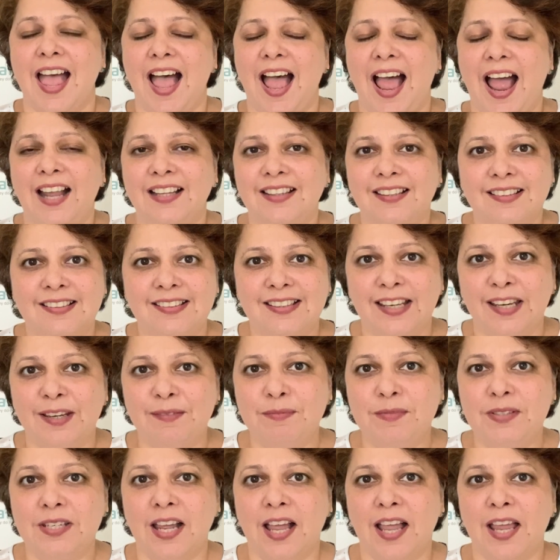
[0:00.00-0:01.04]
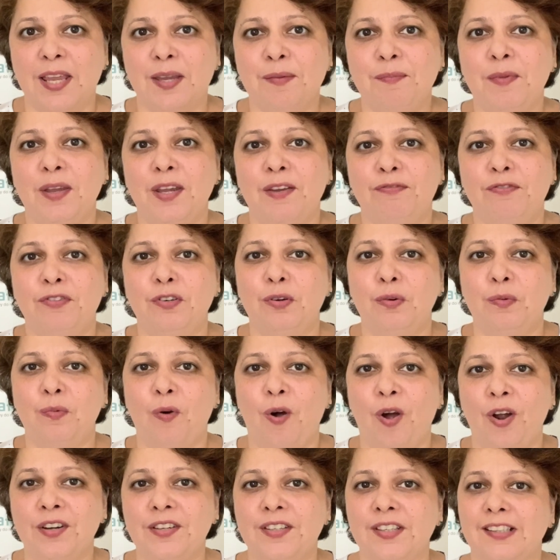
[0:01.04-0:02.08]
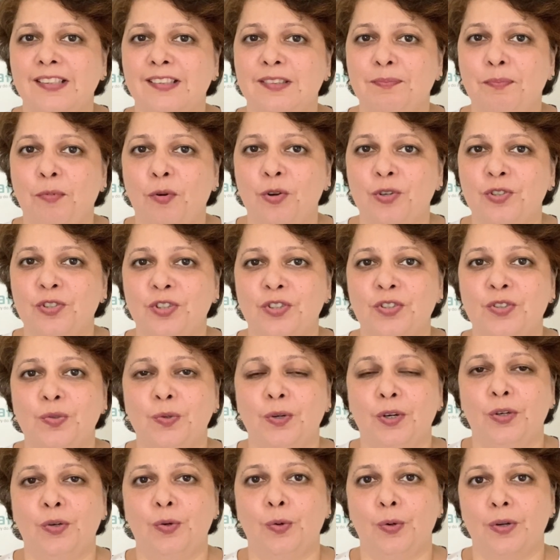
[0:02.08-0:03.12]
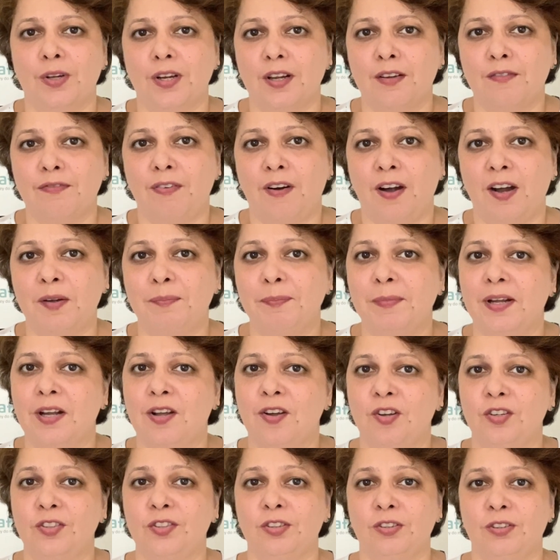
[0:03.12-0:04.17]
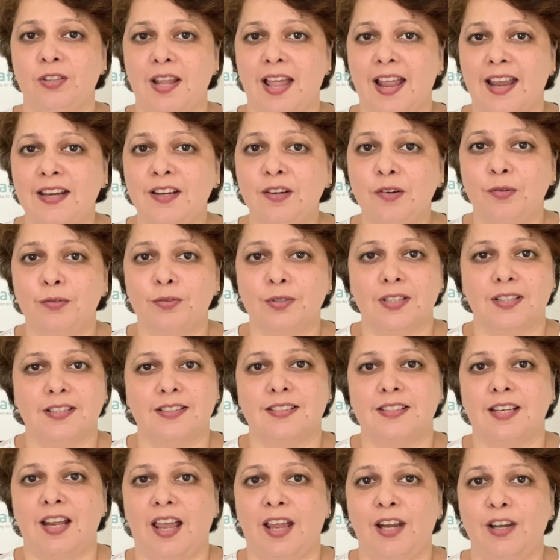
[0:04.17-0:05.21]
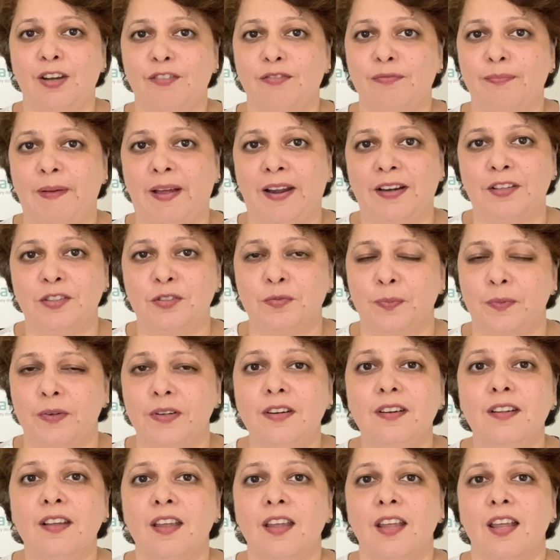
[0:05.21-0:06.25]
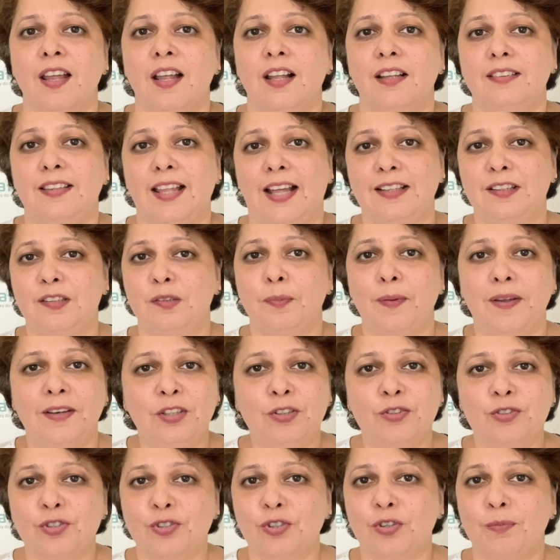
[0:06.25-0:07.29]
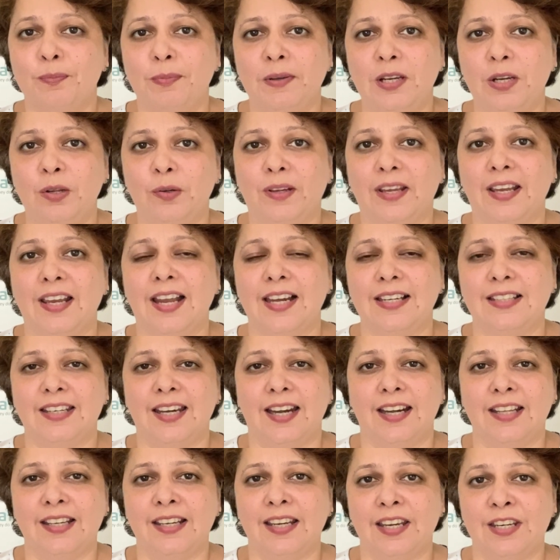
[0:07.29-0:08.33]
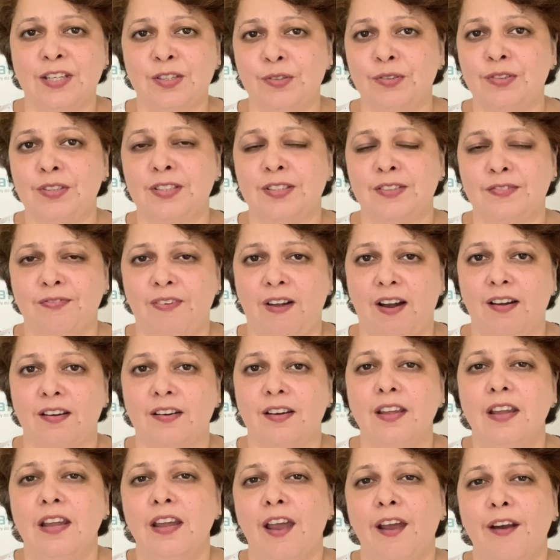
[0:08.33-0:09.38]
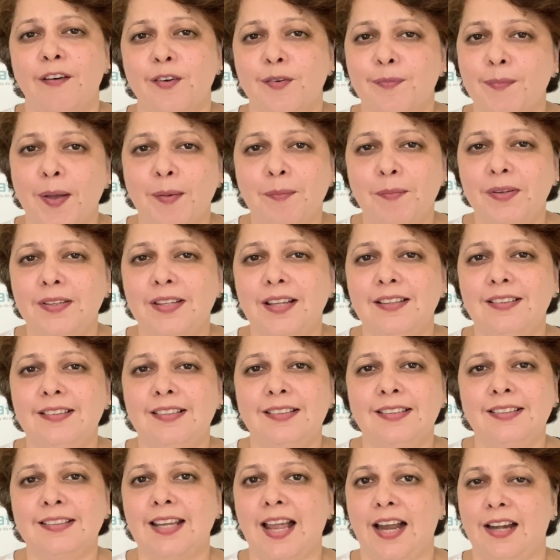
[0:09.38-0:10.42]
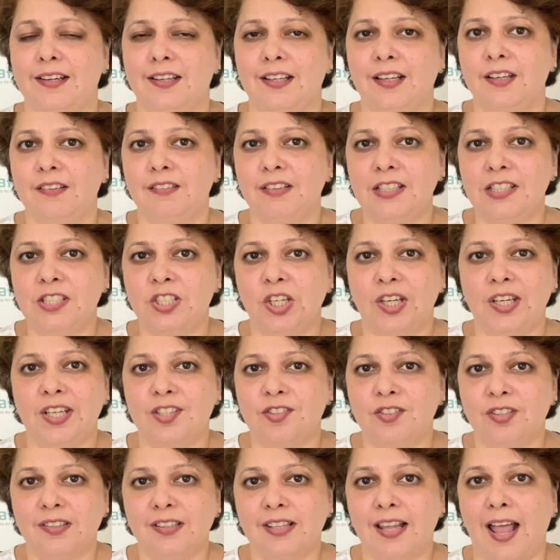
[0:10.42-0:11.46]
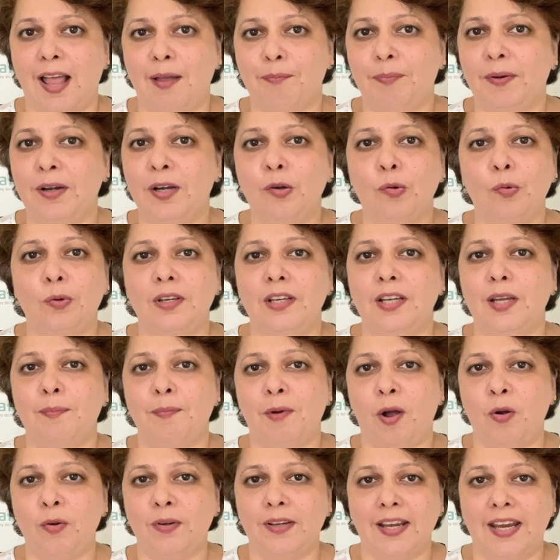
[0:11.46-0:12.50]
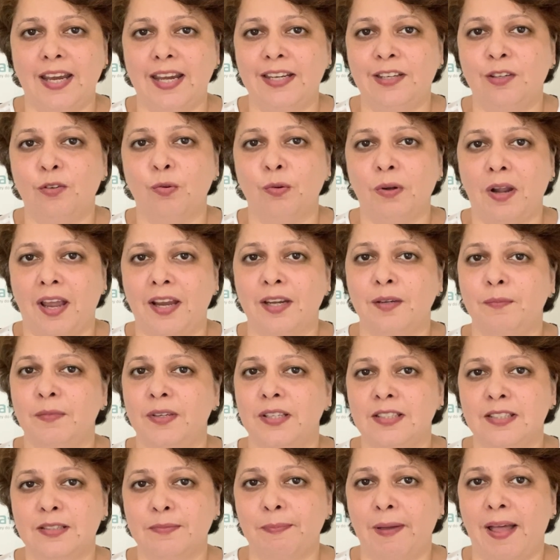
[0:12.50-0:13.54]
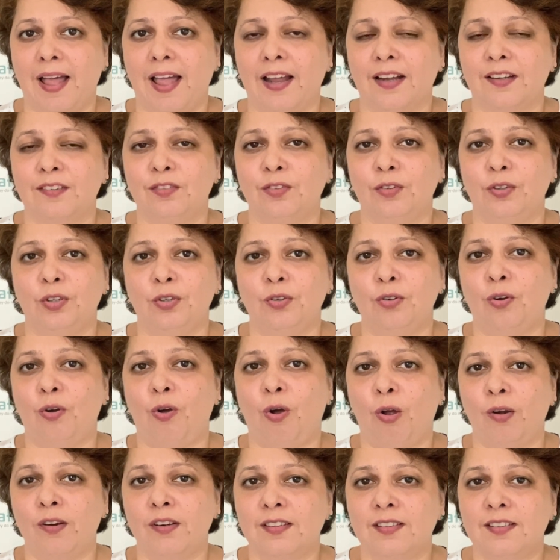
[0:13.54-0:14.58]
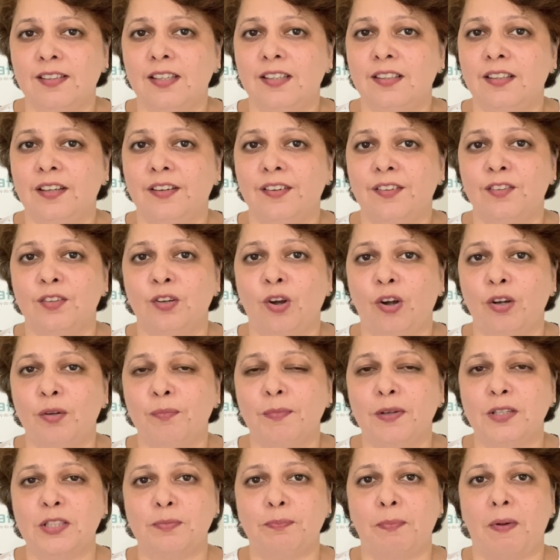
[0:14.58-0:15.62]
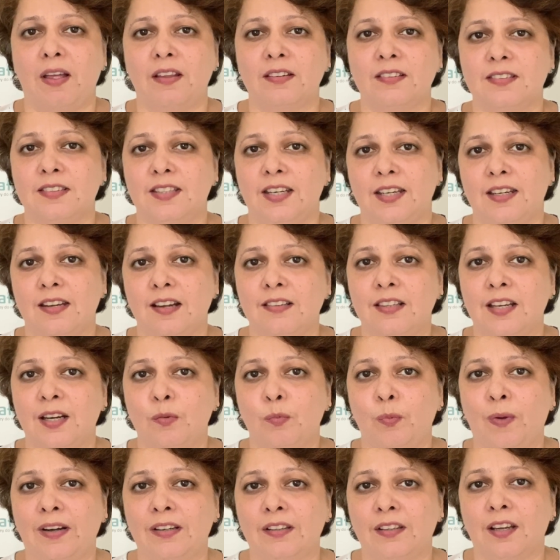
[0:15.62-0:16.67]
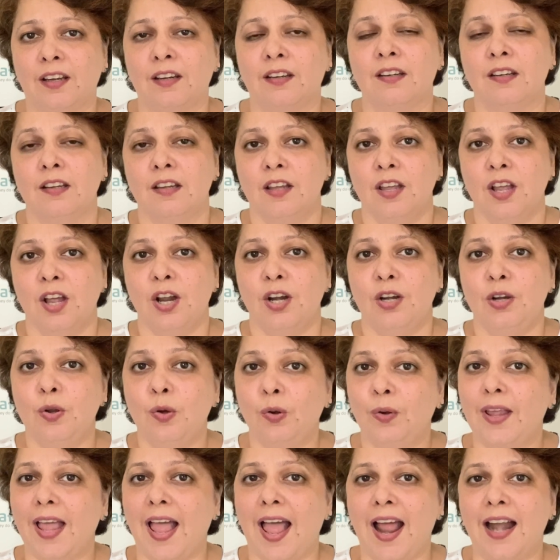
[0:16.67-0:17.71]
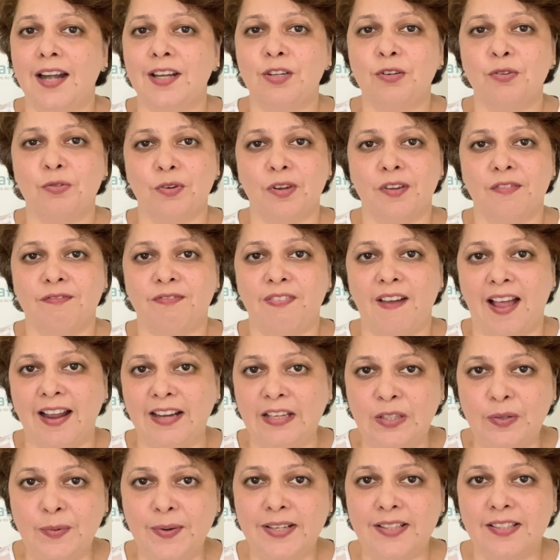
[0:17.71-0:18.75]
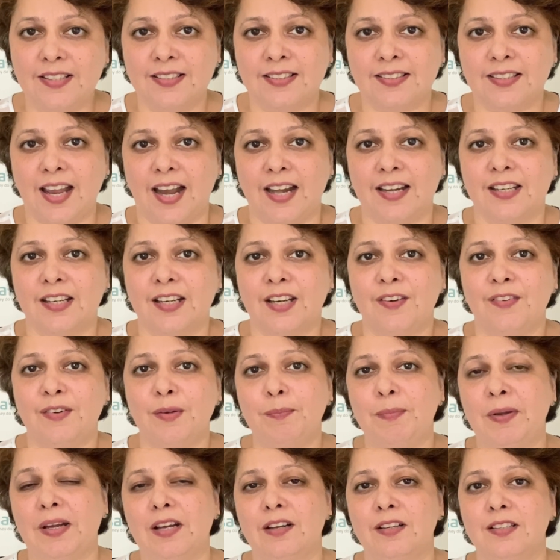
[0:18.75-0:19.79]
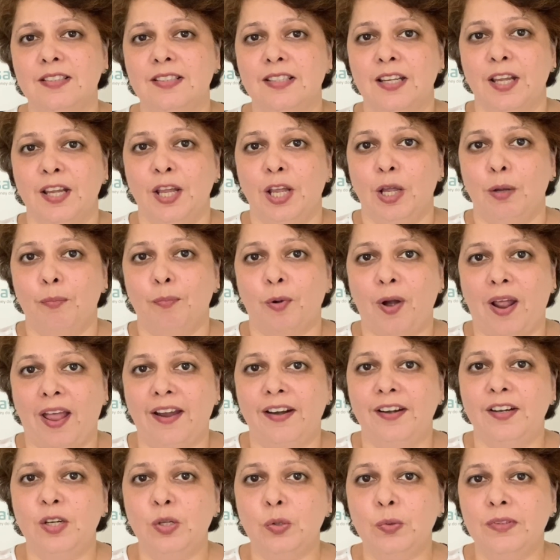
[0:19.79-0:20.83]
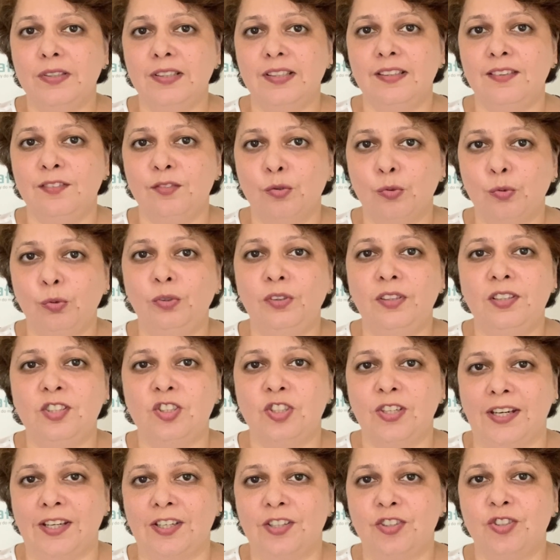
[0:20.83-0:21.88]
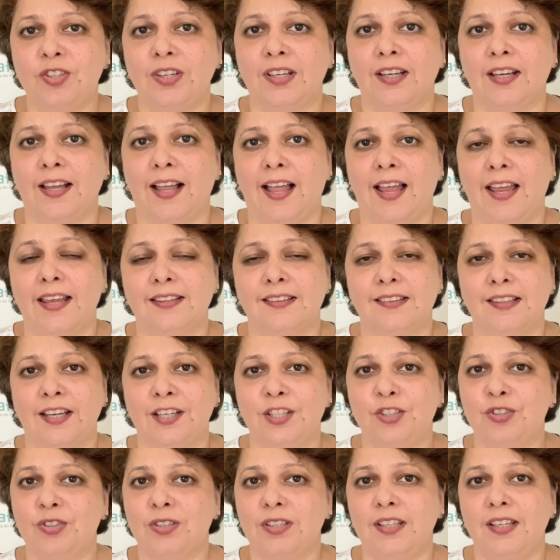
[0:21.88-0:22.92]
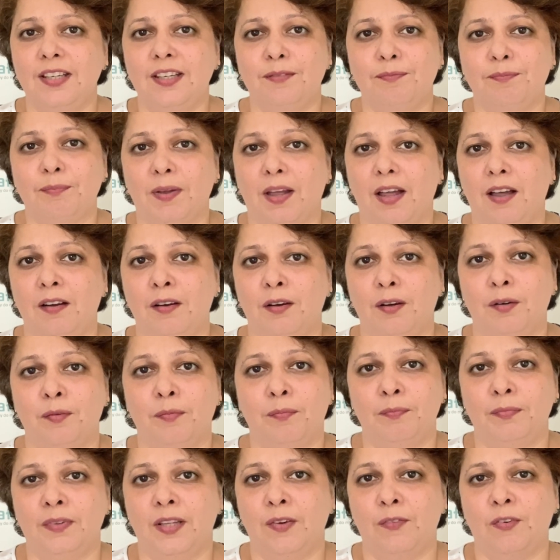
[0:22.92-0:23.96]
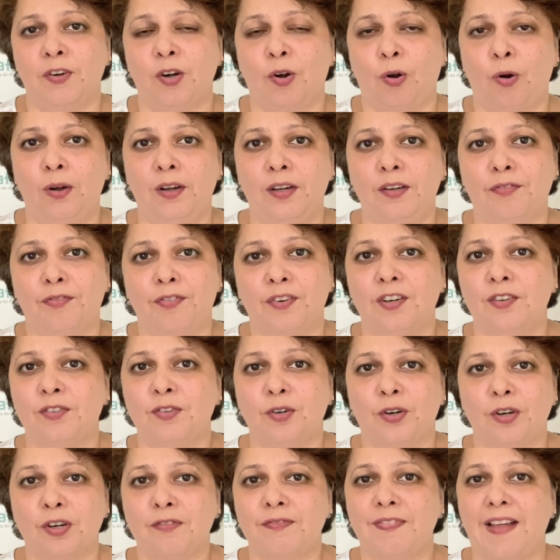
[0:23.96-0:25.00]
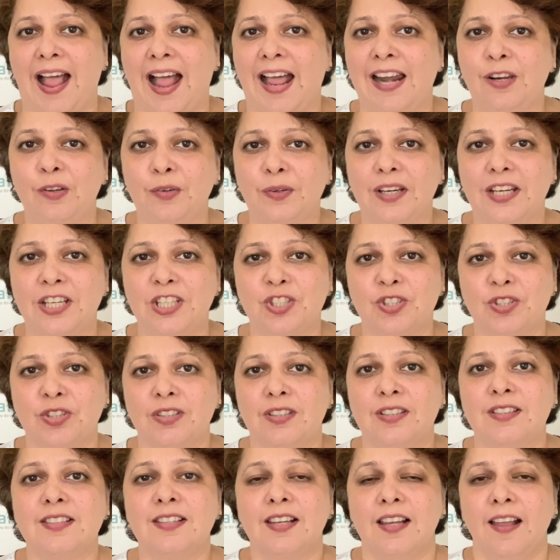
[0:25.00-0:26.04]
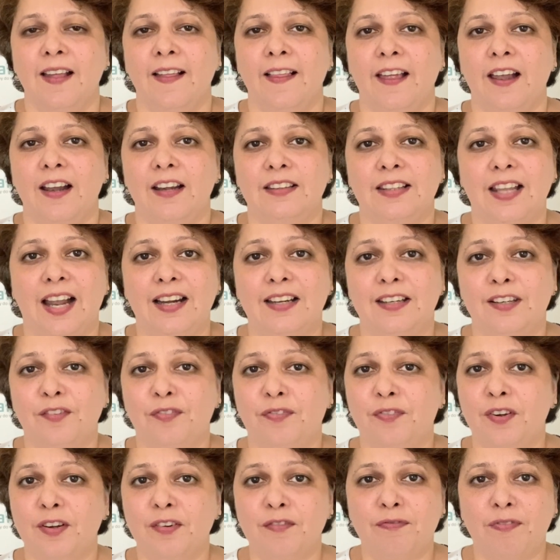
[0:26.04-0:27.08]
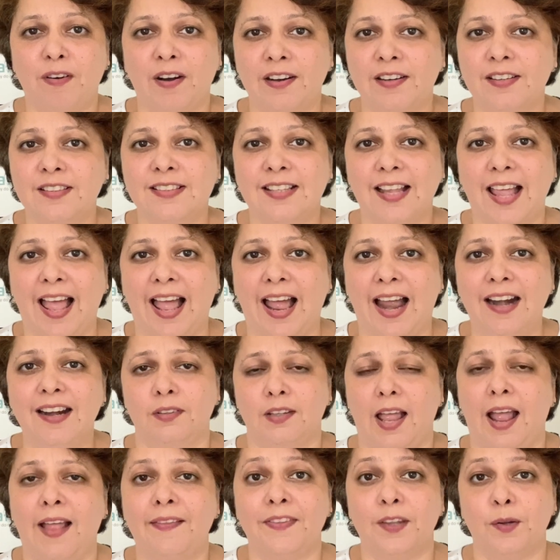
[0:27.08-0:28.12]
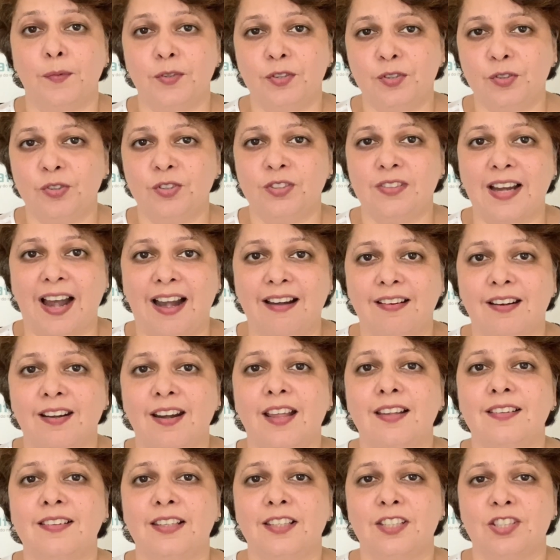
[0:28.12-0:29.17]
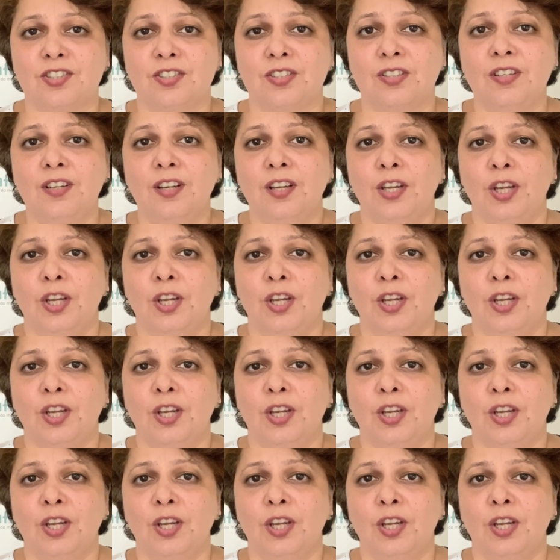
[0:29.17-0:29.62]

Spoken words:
At the same time, if you want exposure to a Kotak fund because you like Kotak's style of management, that's when you should be looking at getting into this fund. Remember that this category change has happened only about 8 to 9 months back. So, honestly, there's not much past data that one can look at to evaluate this category, because prior to these rules changing, essentially, there were all different sort of allocations that different funds had, and there was no standardization,